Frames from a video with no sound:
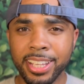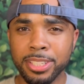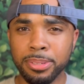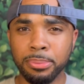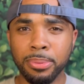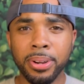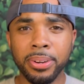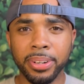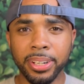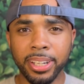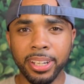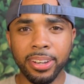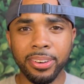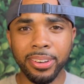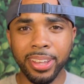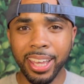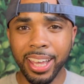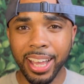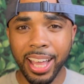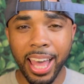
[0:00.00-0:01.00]
is worry.
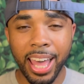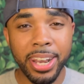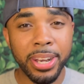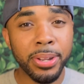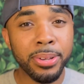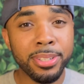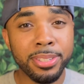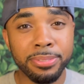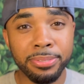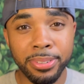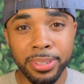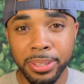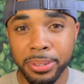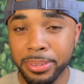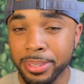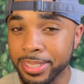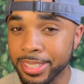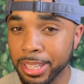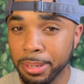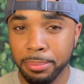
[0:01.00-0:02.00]
Okay, I got news for you,
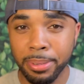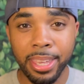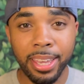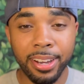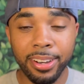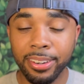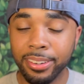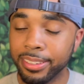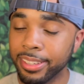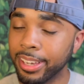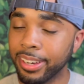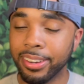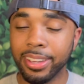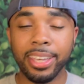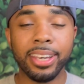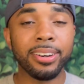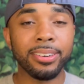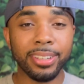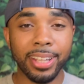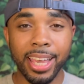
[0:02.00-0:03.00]
and some of y'all, y'all
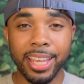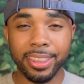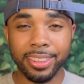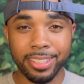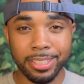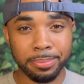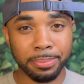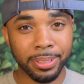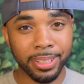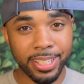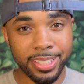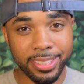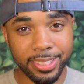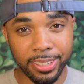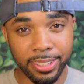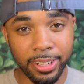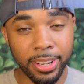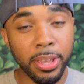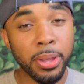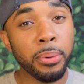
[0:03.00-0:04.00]
ain't gonna like this, but
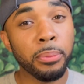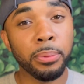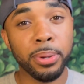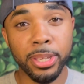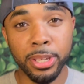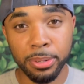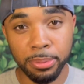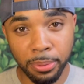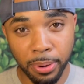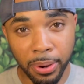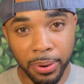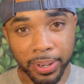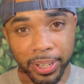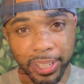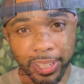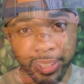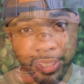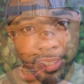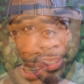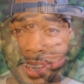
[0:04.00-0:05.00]
listen, when you
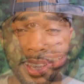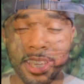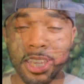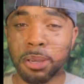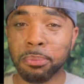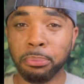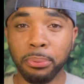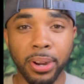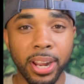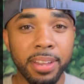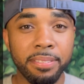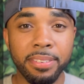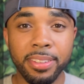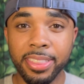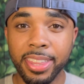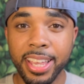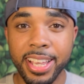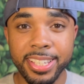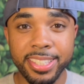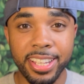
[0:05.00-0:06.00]
worry, you're praying for
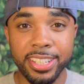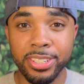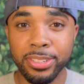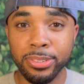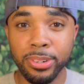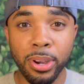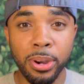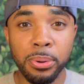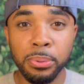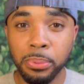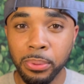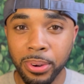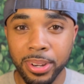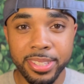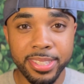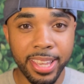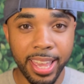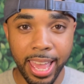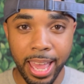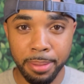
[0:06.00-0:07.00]
things that you don't want
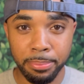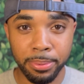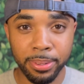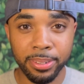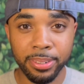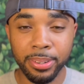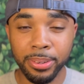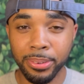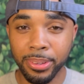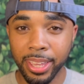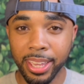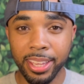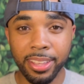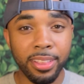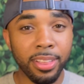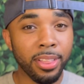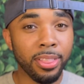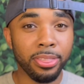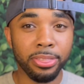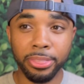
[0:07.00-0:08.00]
to happen. Okay,
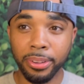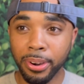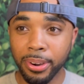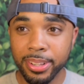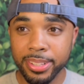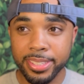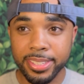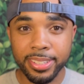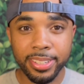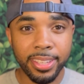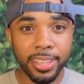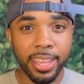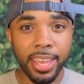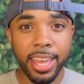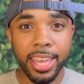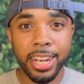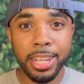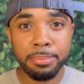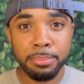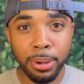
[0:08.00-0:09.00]
thought
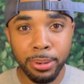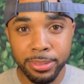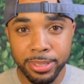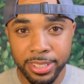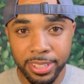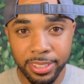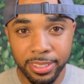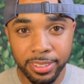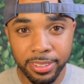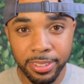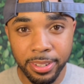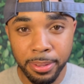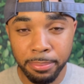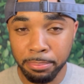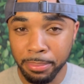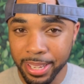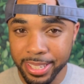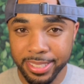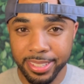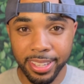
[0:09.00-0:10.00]
and emotion
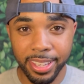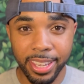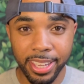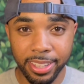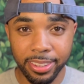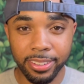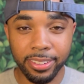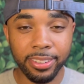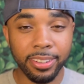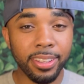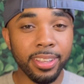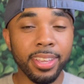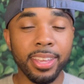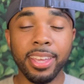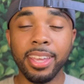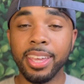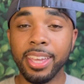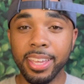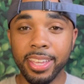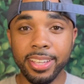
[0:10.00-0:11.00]
mixed together
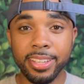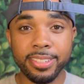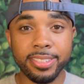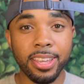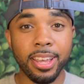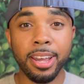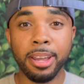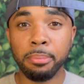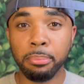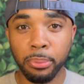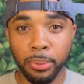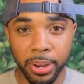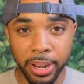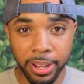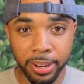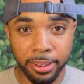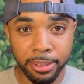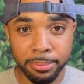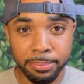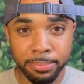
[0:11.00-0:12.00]
is a
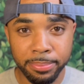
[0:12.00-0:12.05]
prayer.